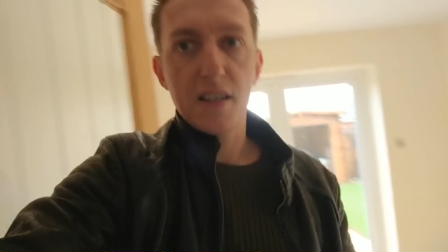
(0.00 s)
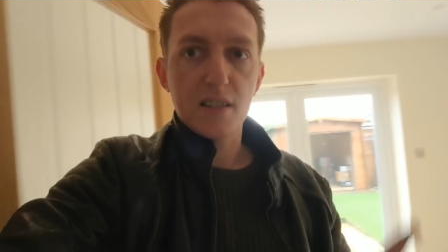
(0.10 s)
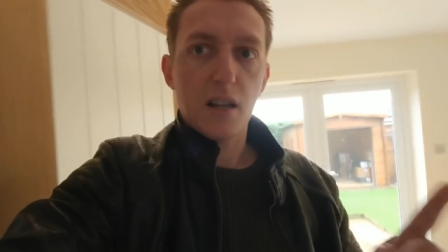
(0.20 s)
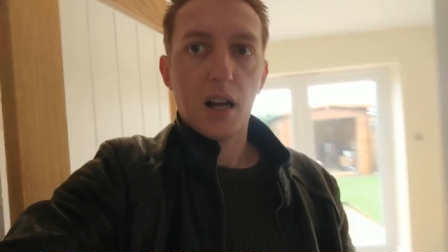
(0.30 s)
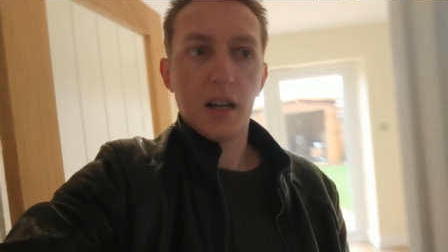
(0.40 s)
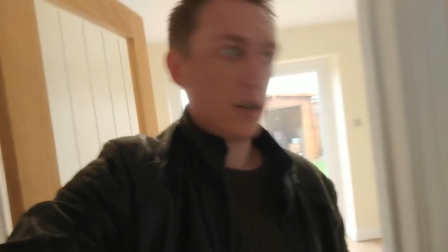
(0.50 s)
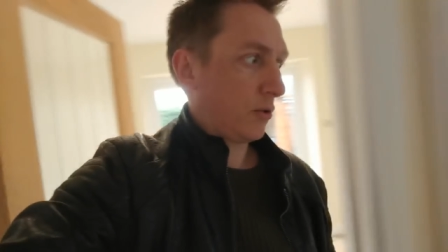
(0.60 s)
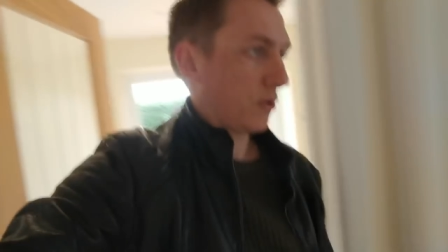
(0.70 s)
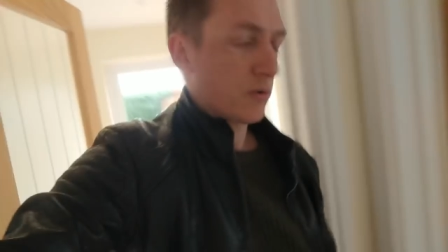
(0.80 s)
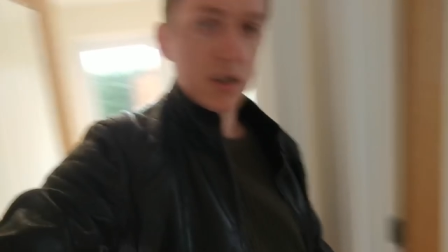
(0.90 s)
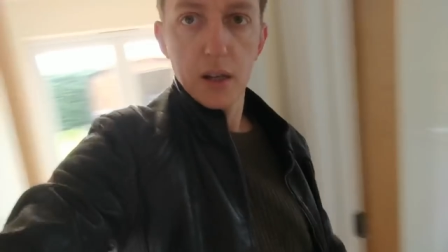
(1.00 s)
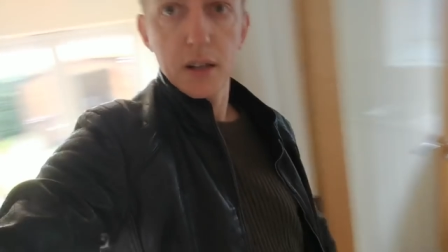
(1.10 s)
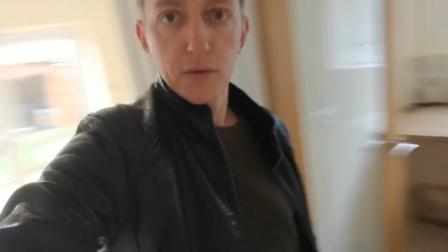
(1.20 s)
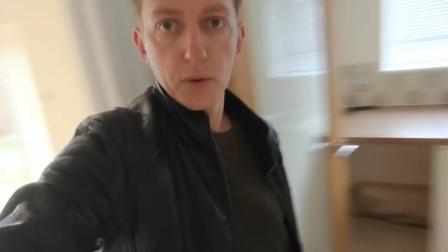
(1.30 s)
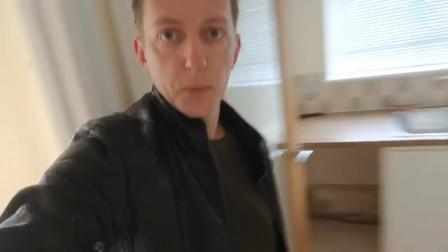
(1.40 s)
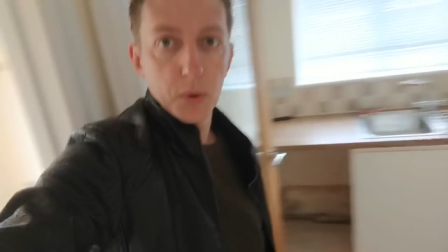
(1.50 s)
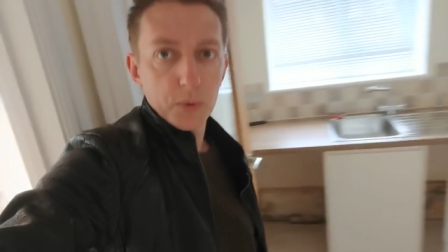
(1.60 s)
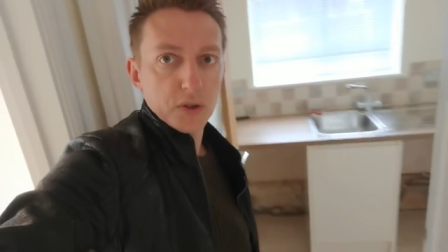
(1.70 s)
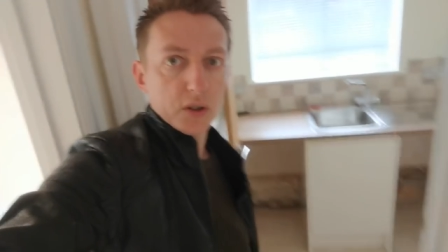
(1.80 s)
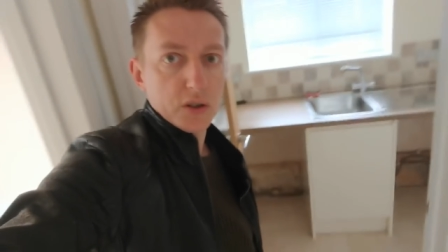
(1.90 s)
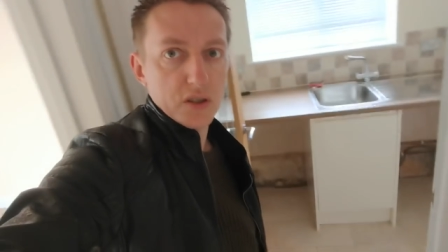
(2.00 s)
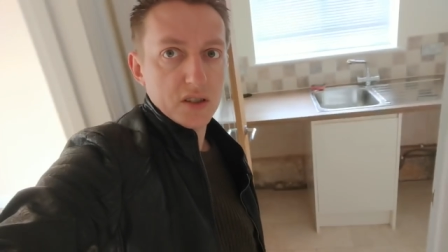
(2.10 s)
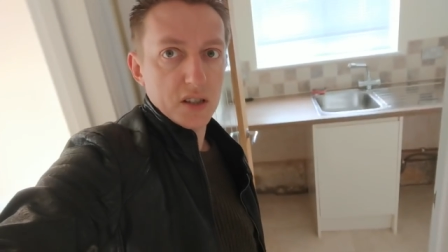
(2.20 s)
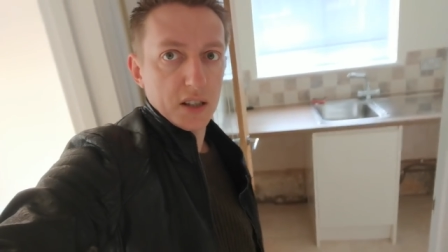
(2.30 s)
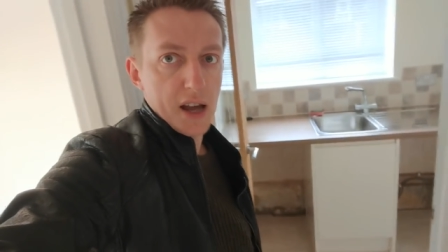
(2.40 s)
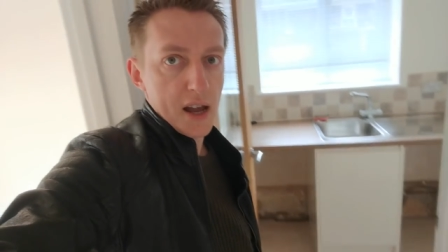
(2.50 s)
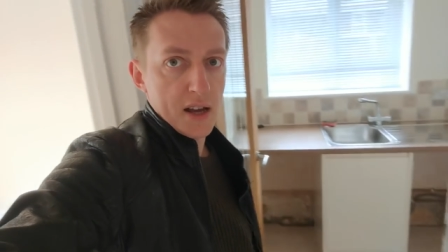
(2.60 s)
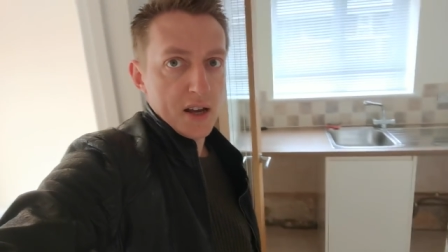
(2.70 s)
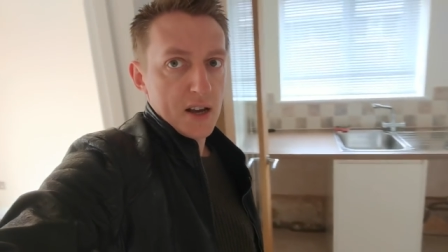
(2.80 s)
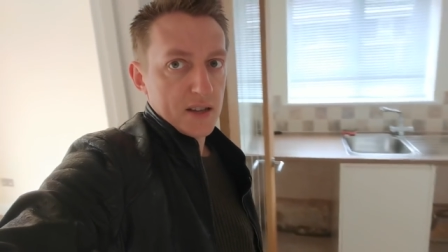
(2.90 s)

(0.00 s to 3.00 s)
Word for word: there's like a little utility room, which you can just see in there.